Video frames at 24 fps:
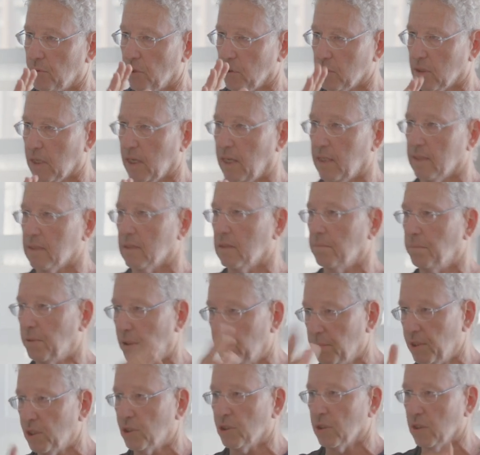Broadcast,
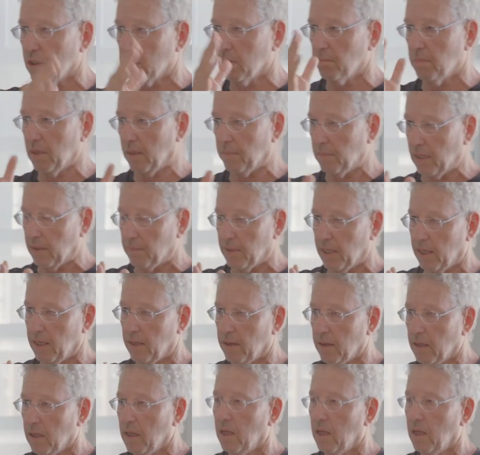permission, blah, blah, blah.